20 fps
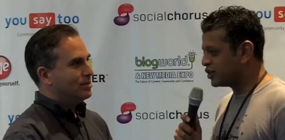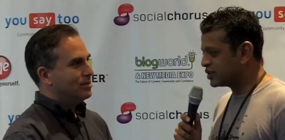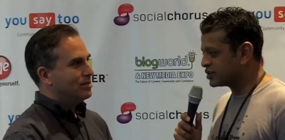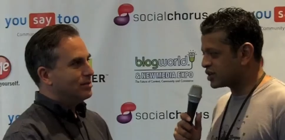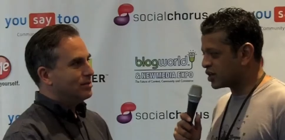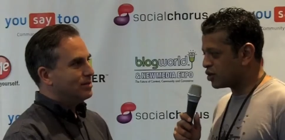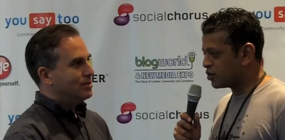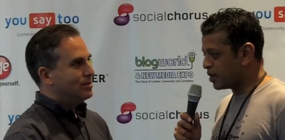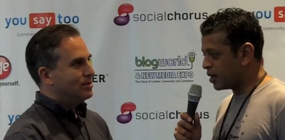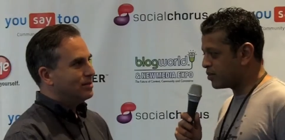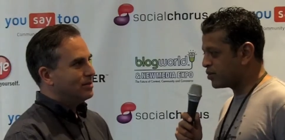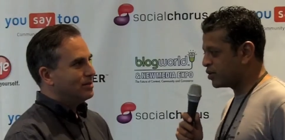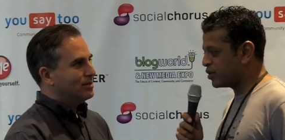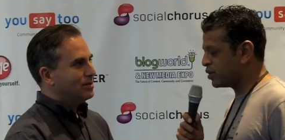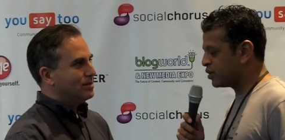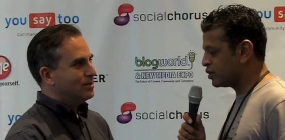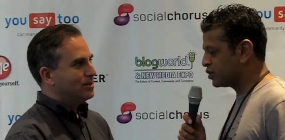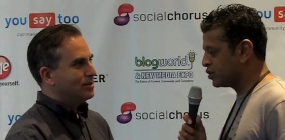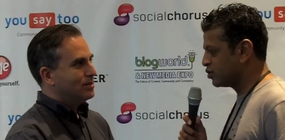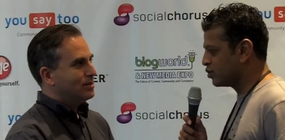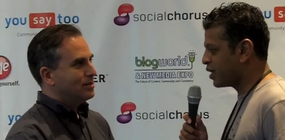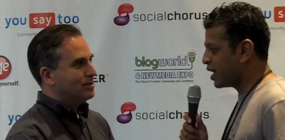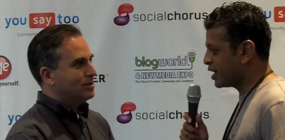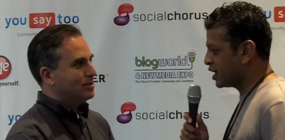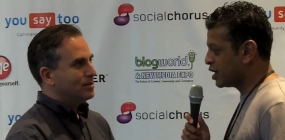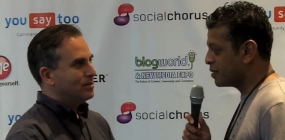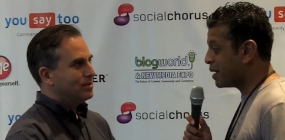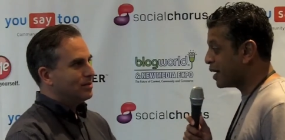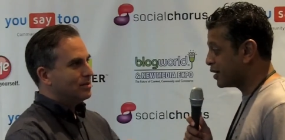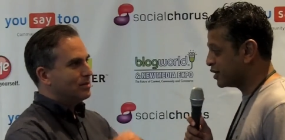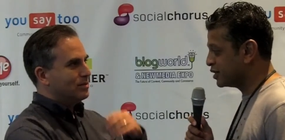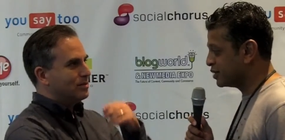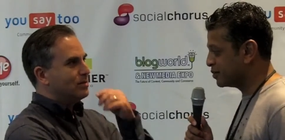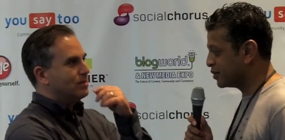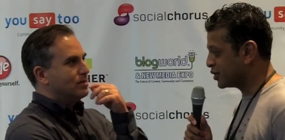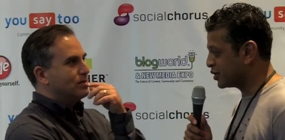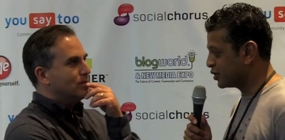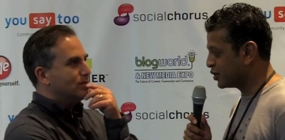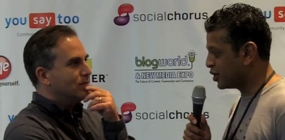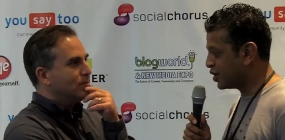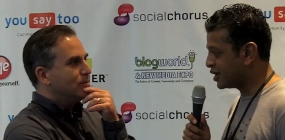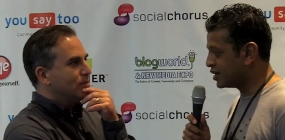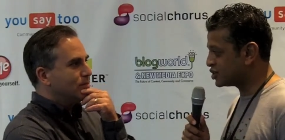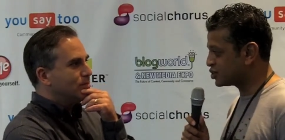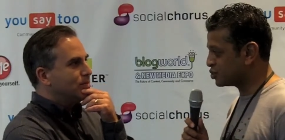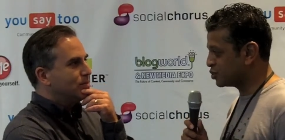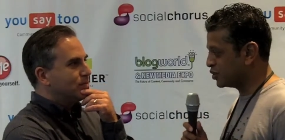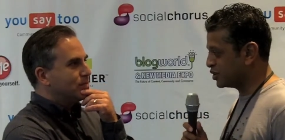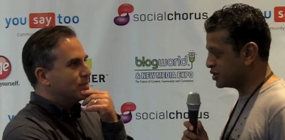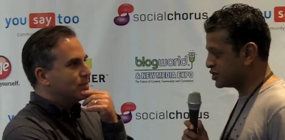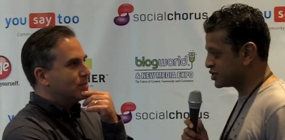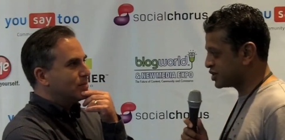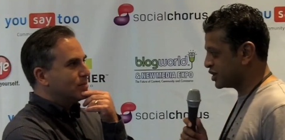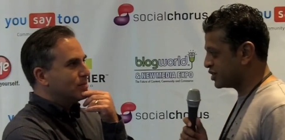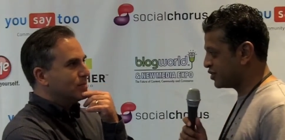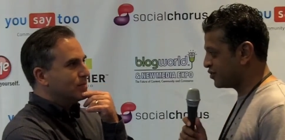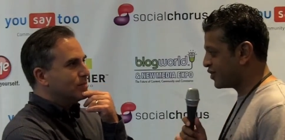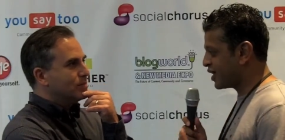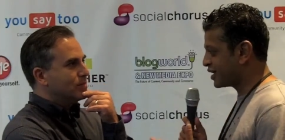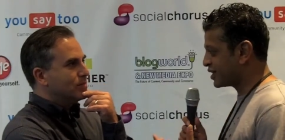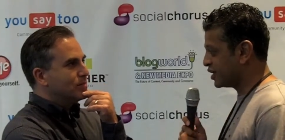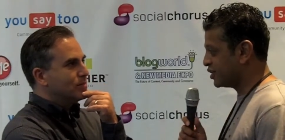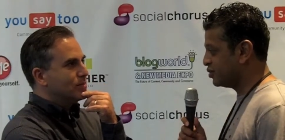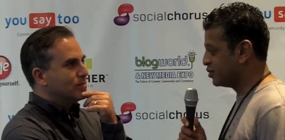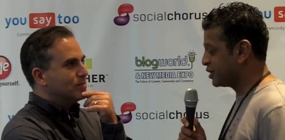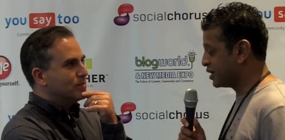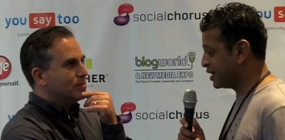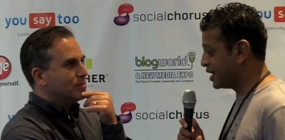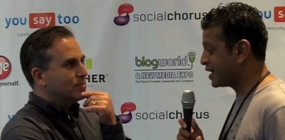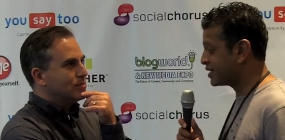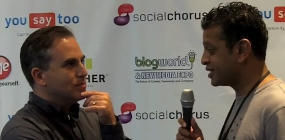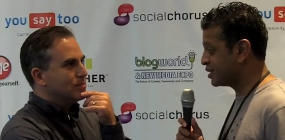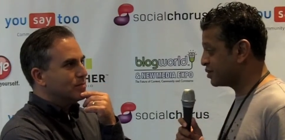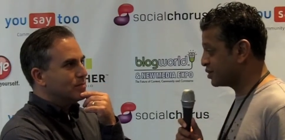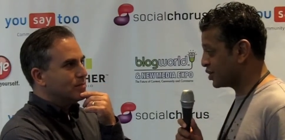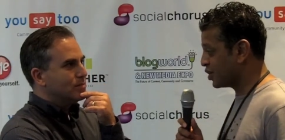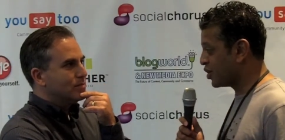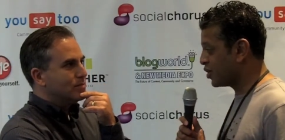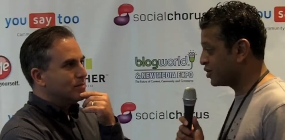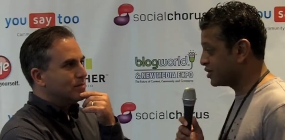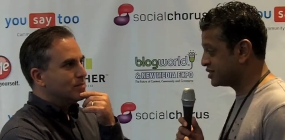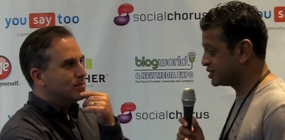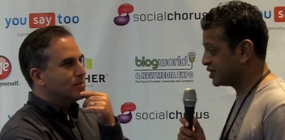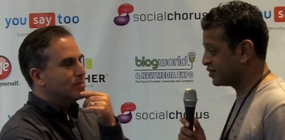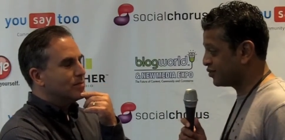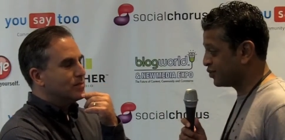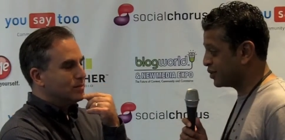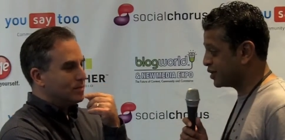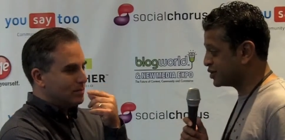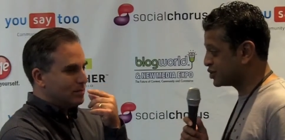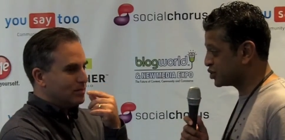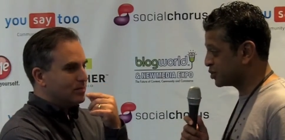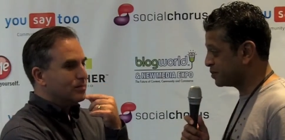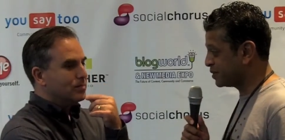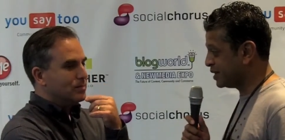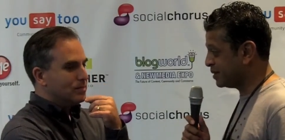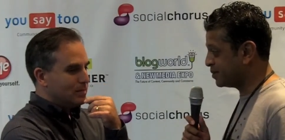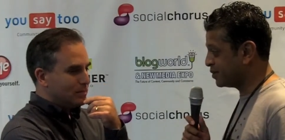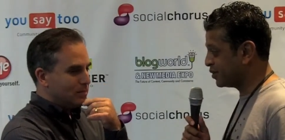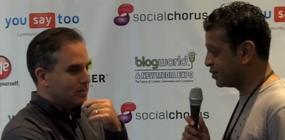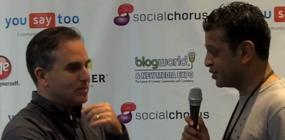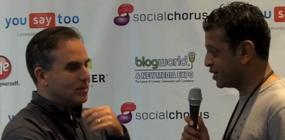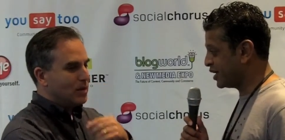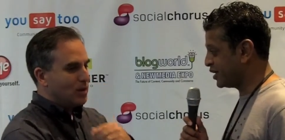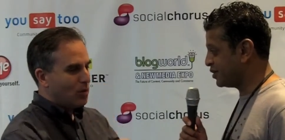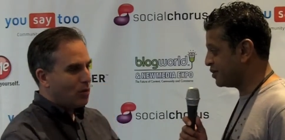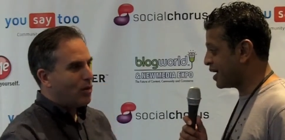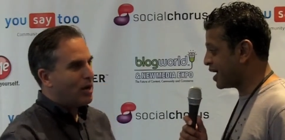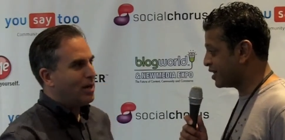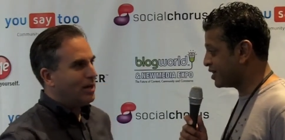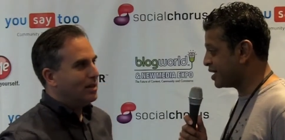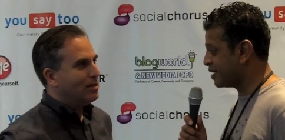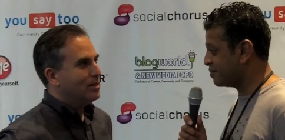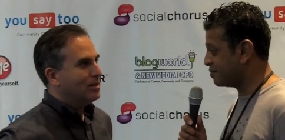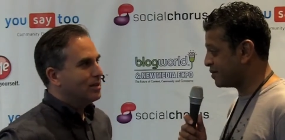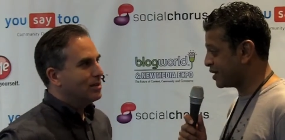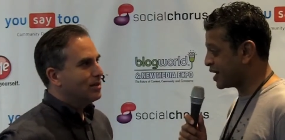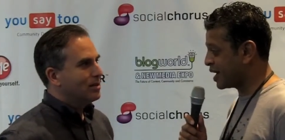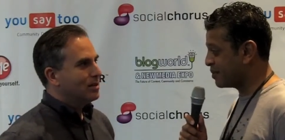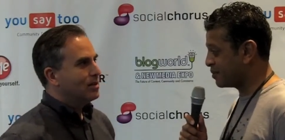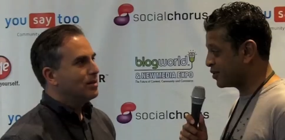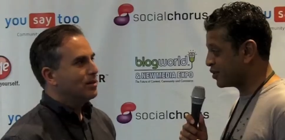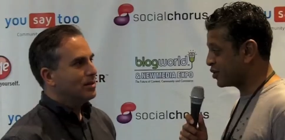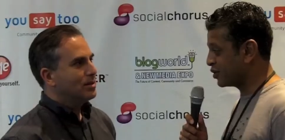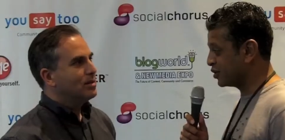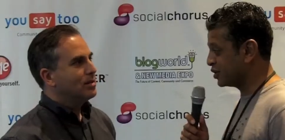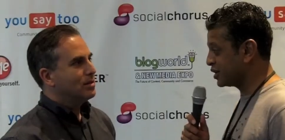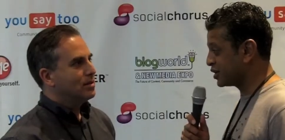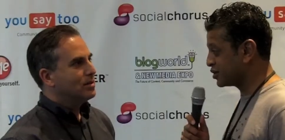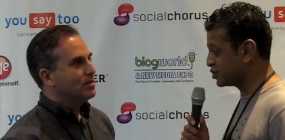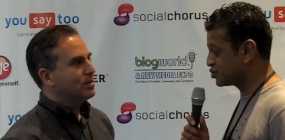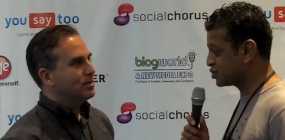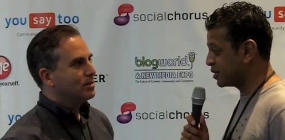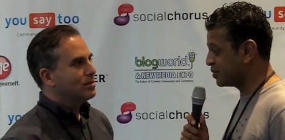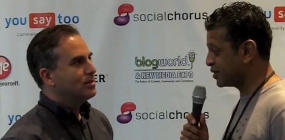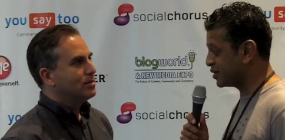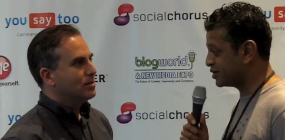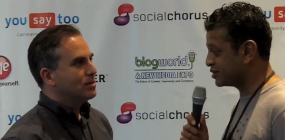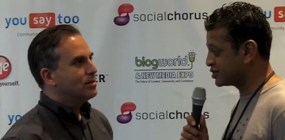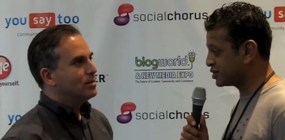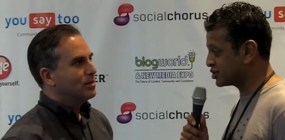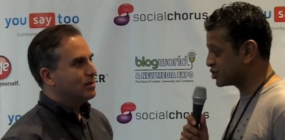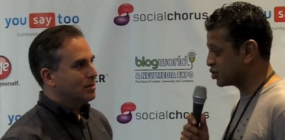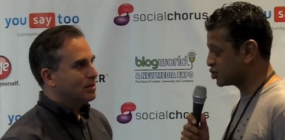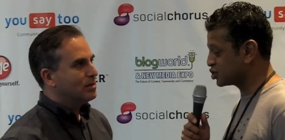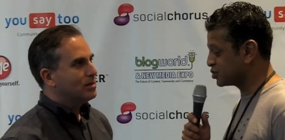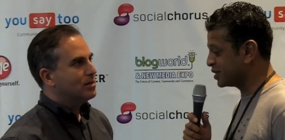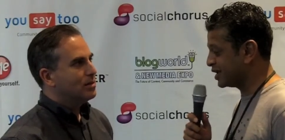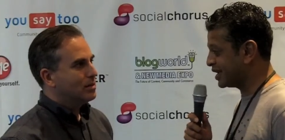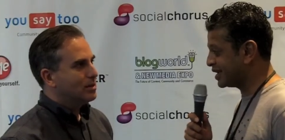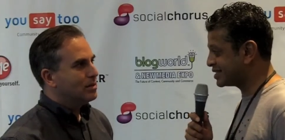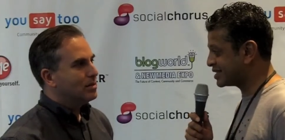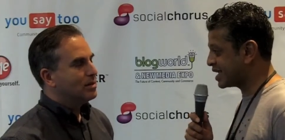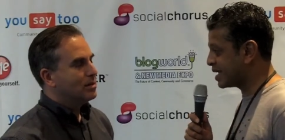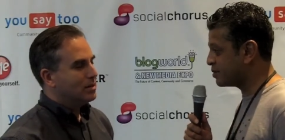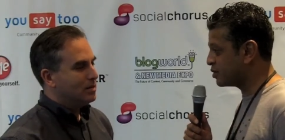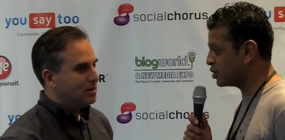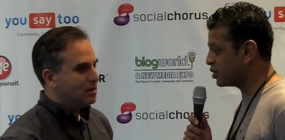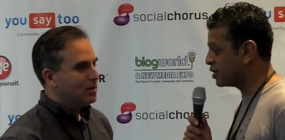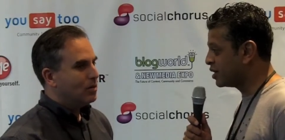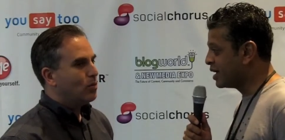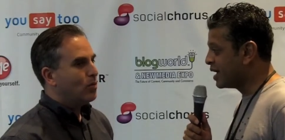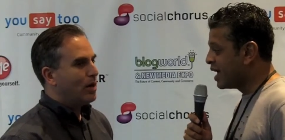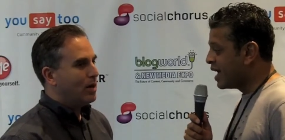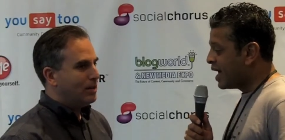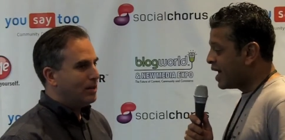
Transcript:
Speaker 1: things I remember you writing about in the book Launch was the fact that you connected with all these influential people, that you had them become early contributors to Social Media Examiner.